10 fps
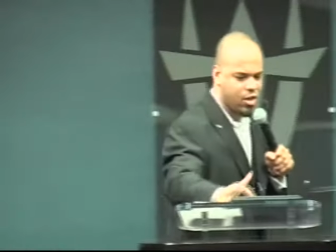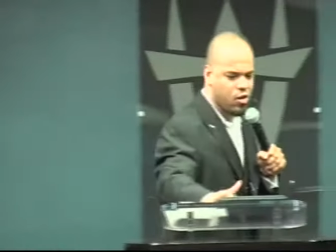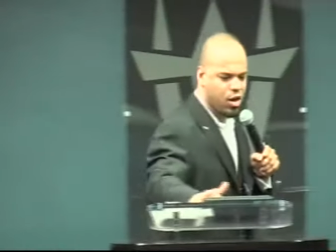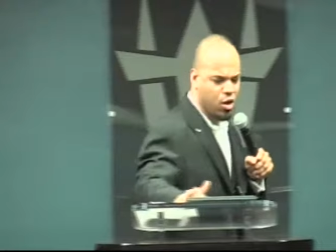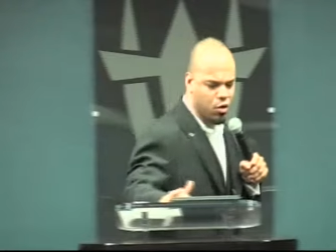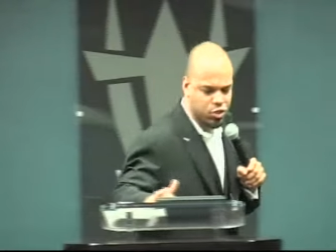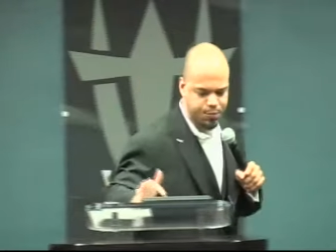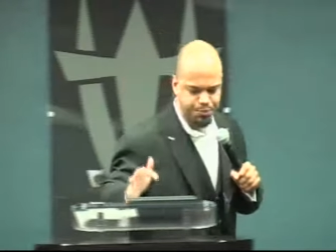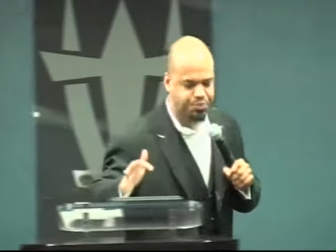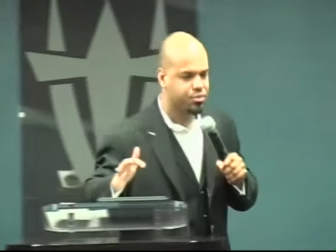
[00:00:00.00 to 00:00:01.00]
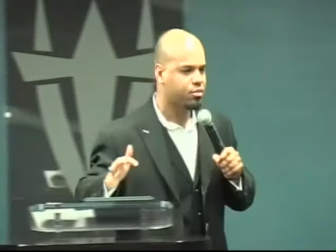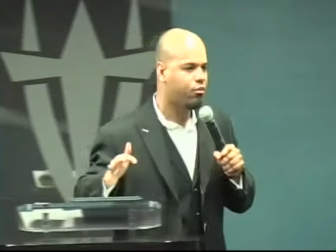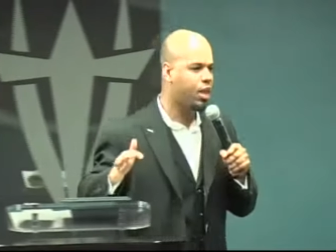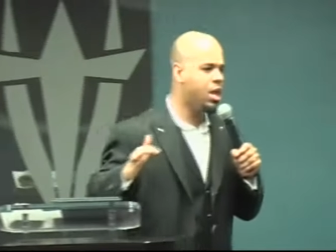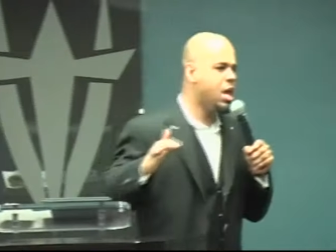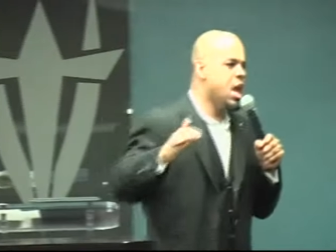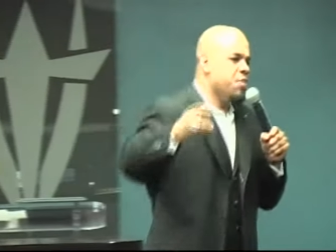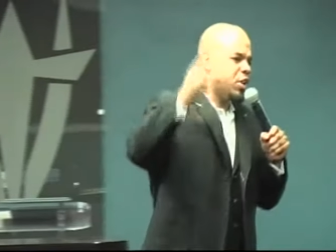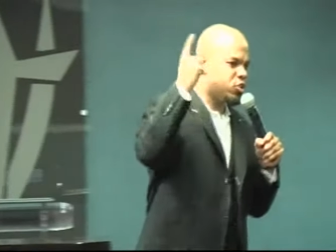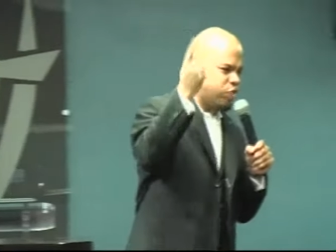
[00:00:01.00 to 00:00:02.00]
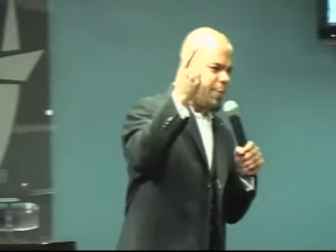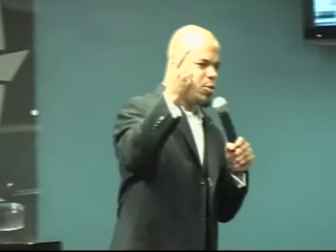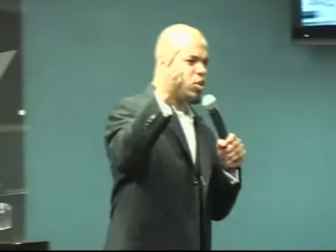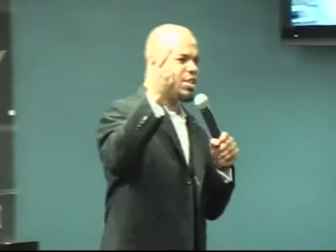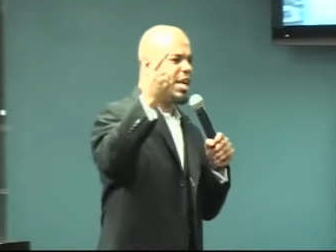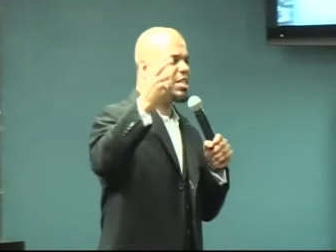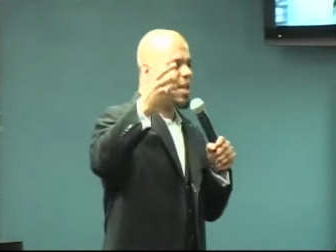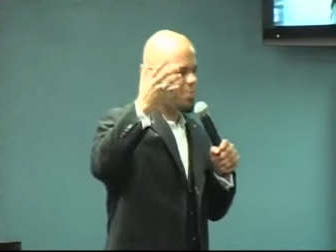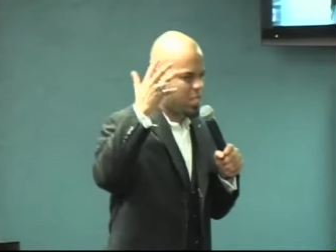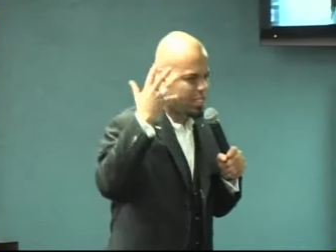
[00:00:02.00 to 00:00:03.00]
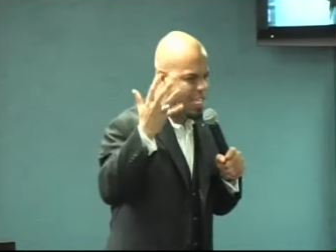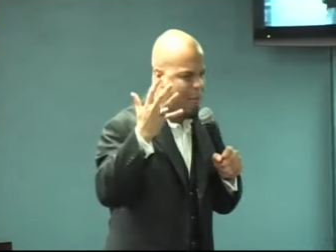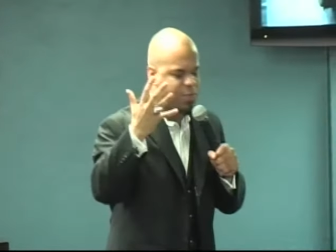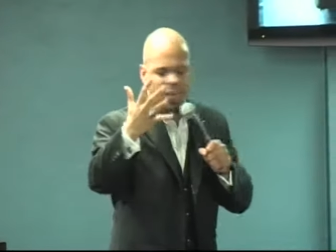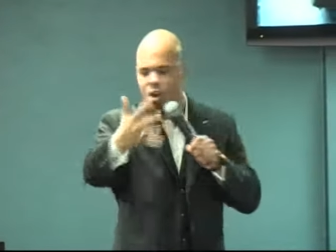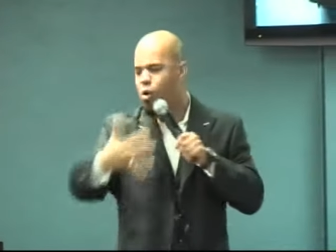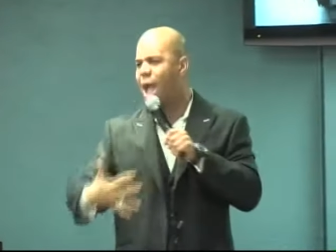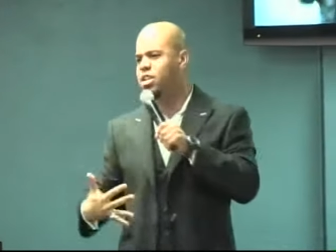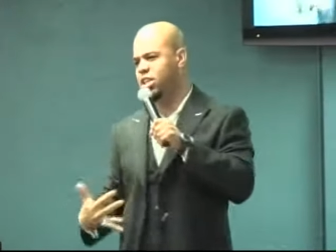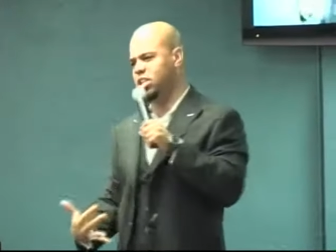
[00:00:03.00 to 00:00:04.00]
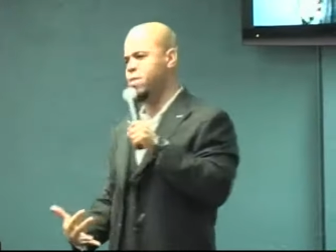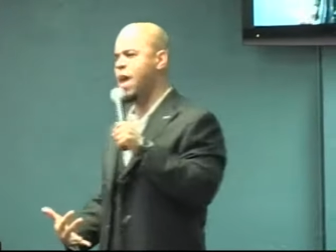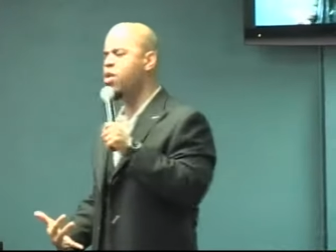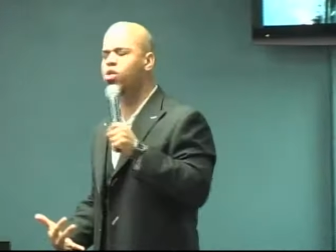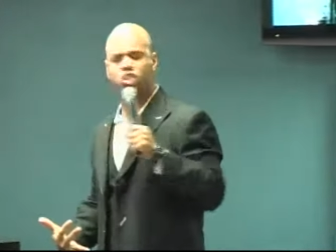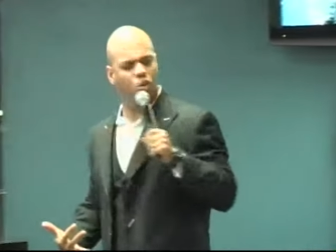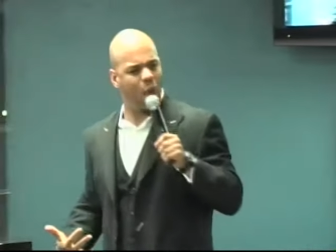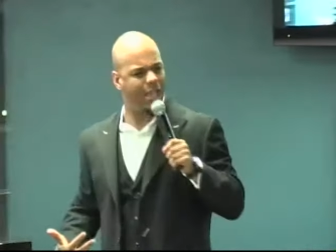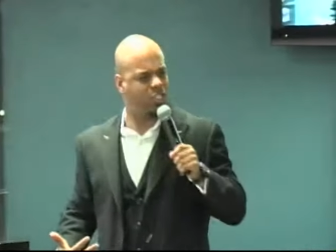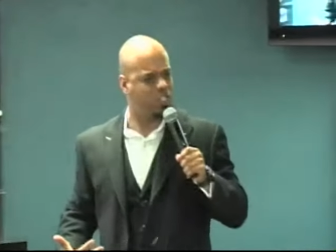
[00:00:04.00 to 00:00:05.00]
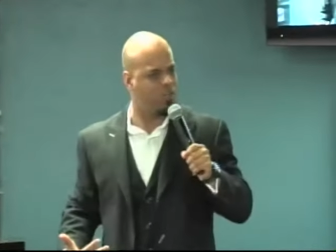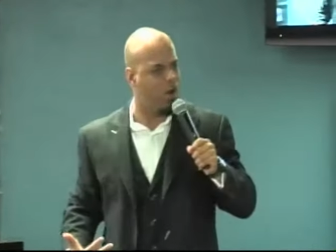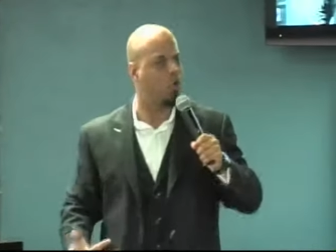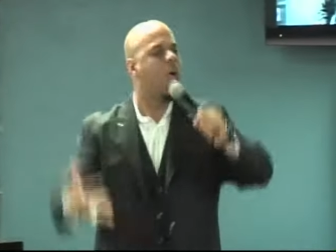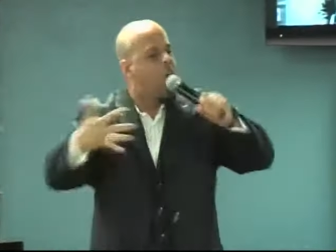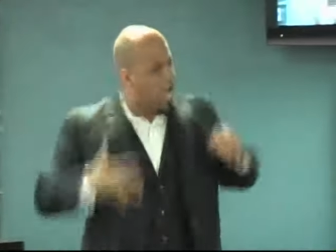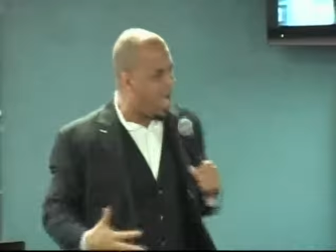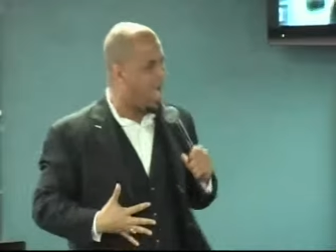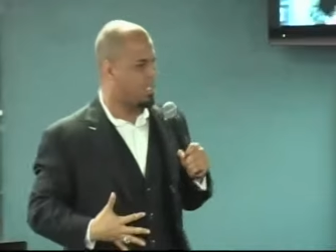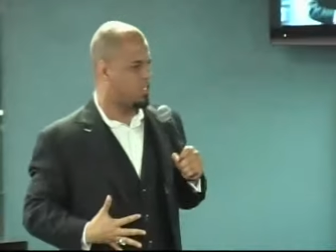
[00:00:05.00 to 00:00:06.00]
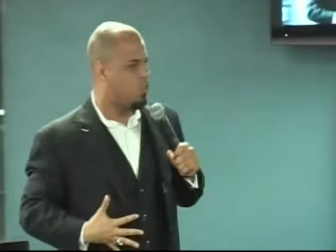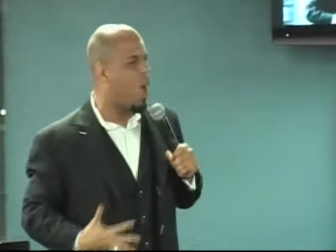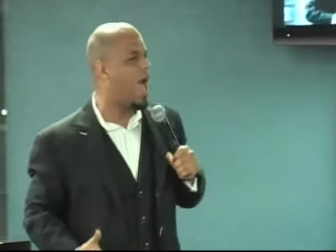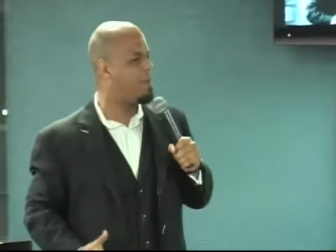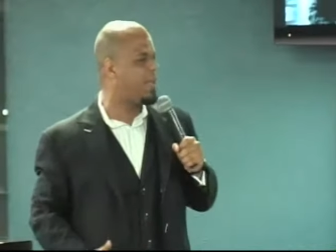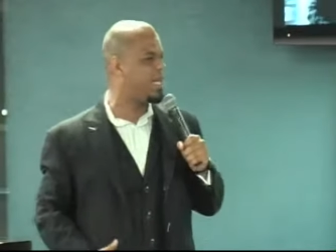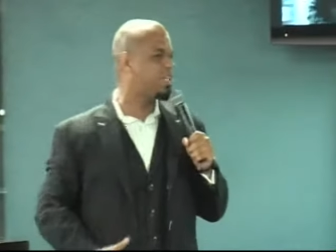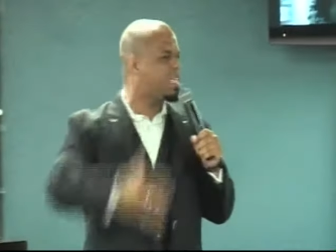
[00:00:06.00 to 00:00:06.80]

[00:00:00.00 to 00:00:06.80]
going to lose. The scripture says that the steps of a righteous man, who's the righteous folk? Us. Why? Because